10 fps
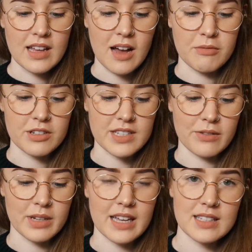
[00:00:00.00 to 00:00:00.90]
that I was
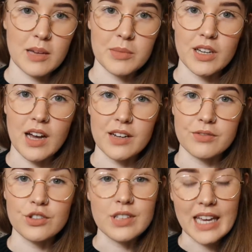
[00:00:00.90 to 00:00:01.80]
able to get something kind
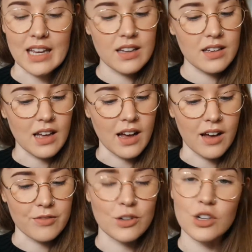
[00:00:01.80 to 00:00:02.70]
of unique
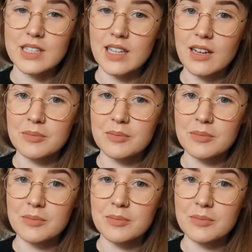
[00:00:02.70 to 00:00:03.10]
for Godzilla.